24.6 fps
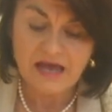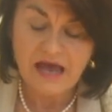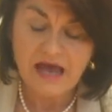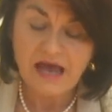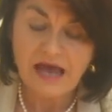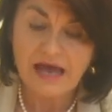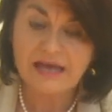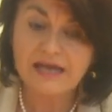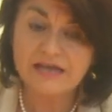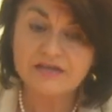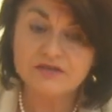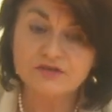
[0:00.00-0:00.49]

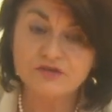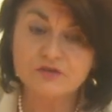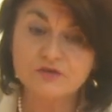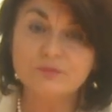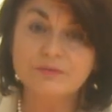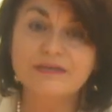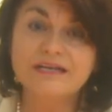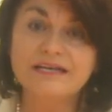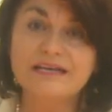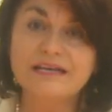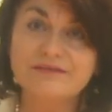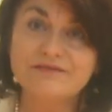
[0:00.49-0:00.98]
And I do
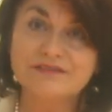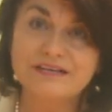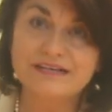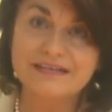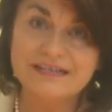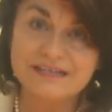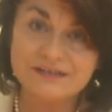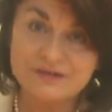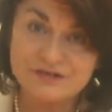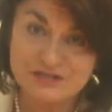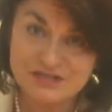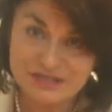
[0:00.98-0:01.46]
believe the
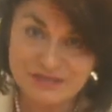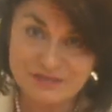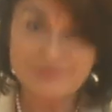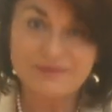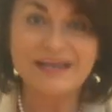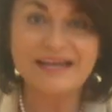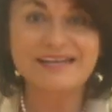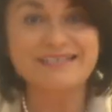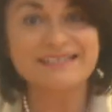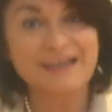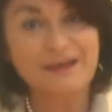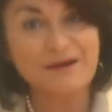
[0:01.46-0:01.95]
leadership
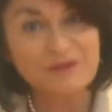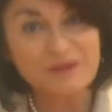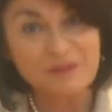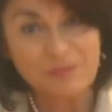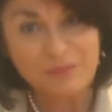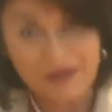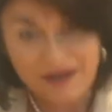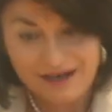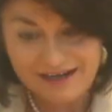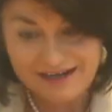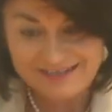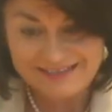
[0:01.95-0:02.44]
let down the
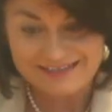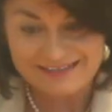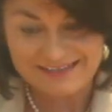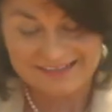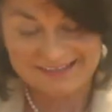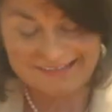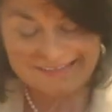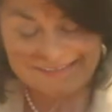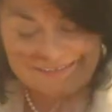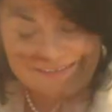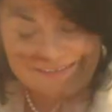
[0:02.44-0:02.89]
party.